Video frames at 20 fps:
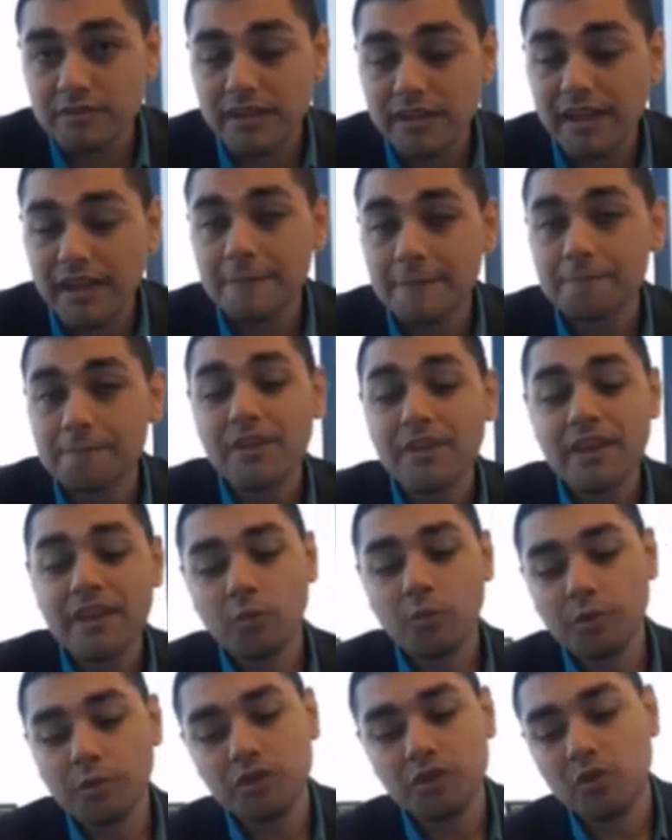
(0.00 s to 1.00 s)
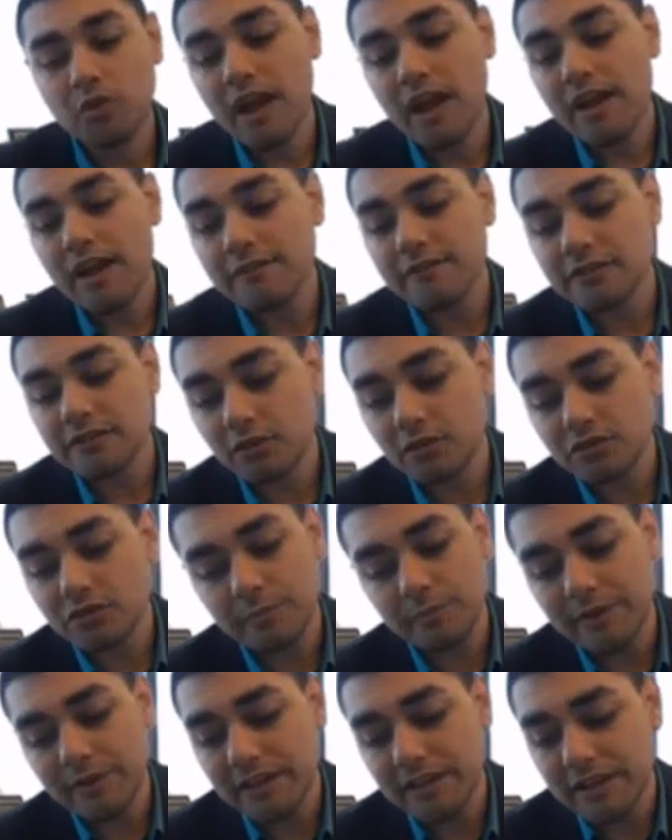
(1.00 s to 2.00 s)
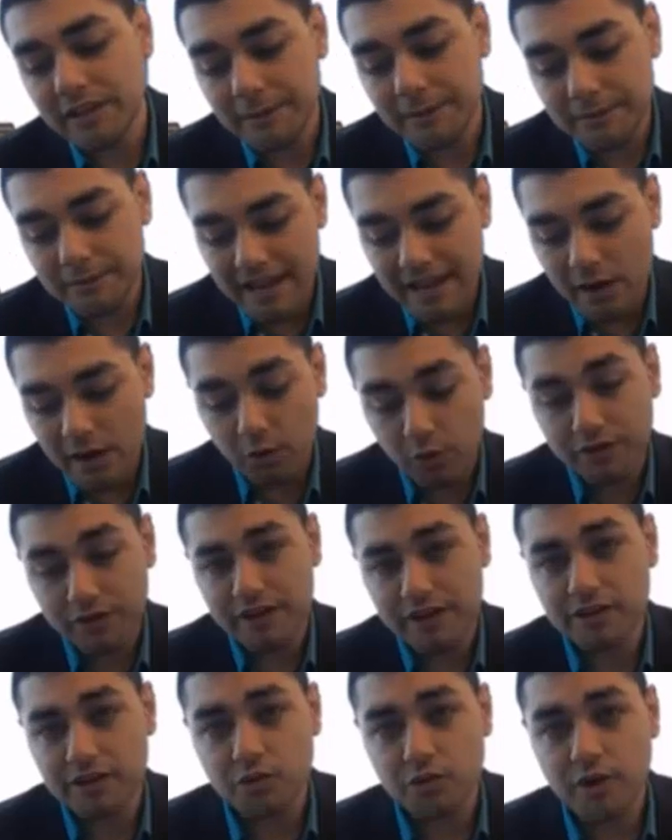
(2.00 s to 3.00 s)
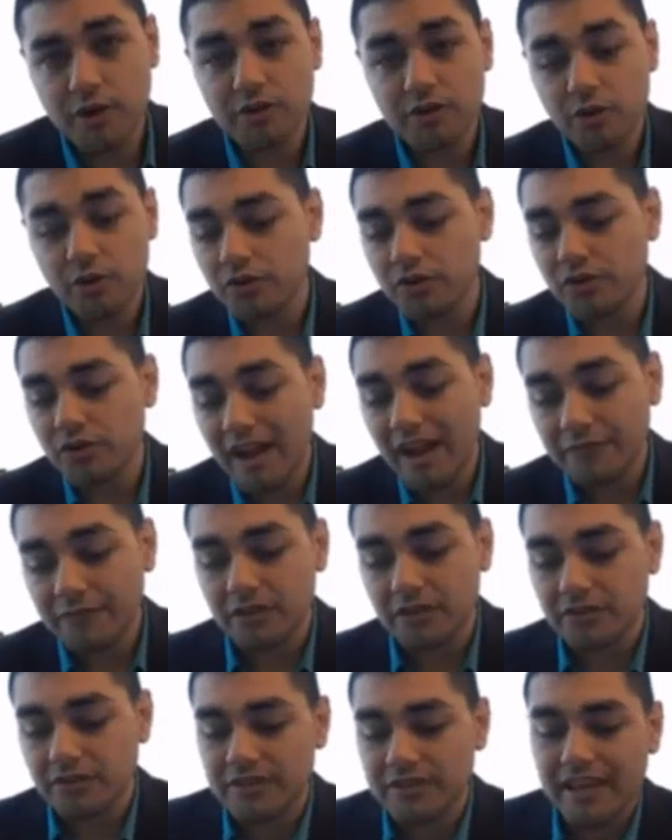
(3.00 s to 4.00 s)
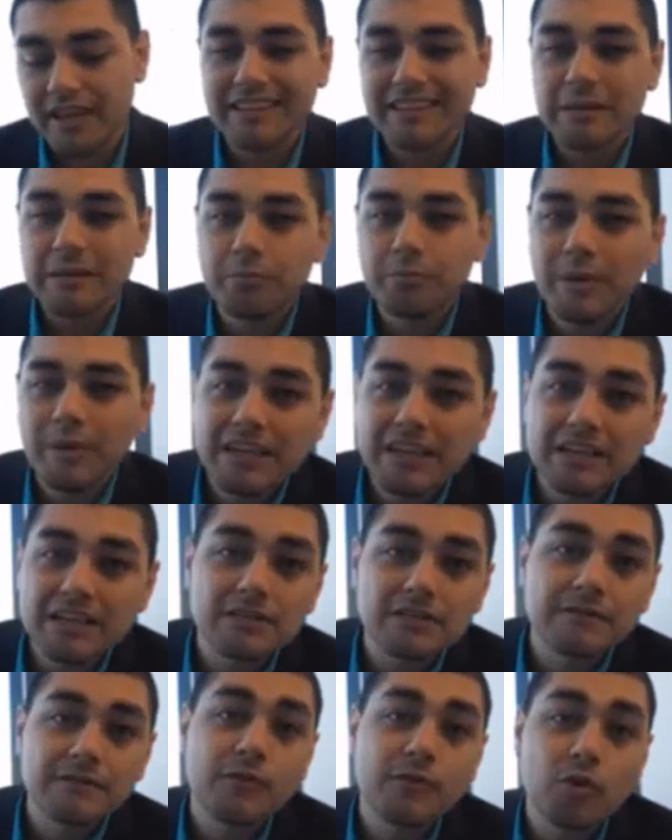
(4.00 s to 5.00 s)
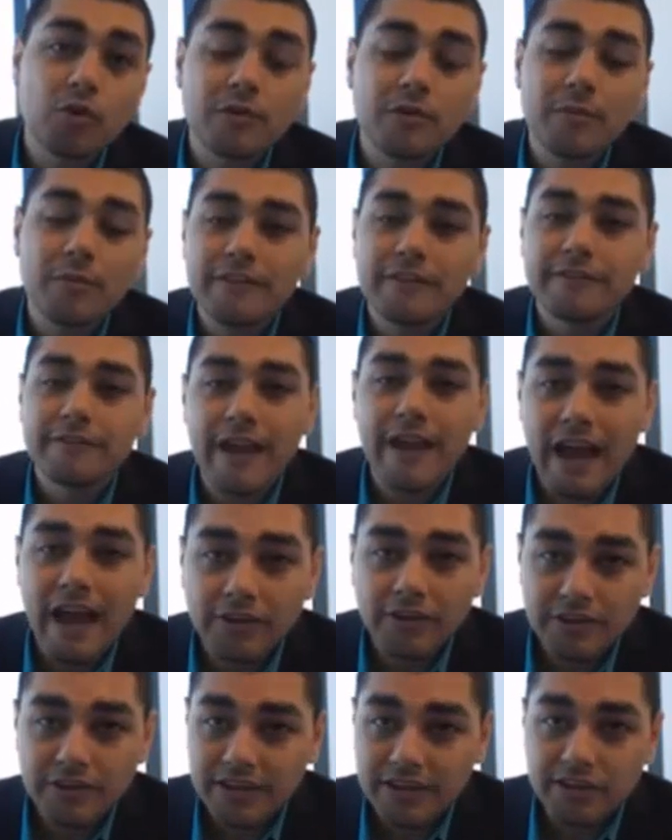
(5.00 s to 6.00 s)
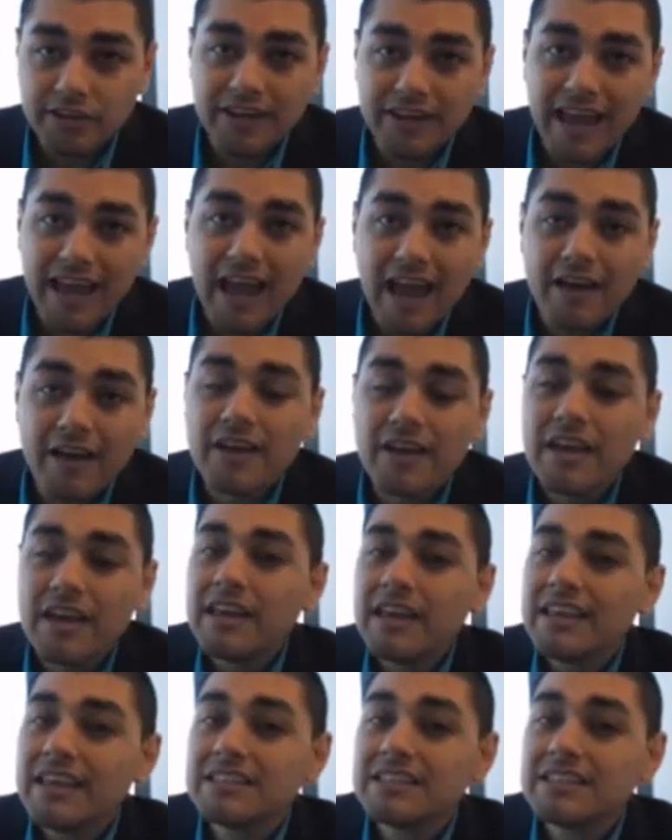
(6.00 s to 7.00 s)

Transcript: Okay, when you have a social media network that you're trying to grow, you have to understand the biggest form of value that you're going to have is the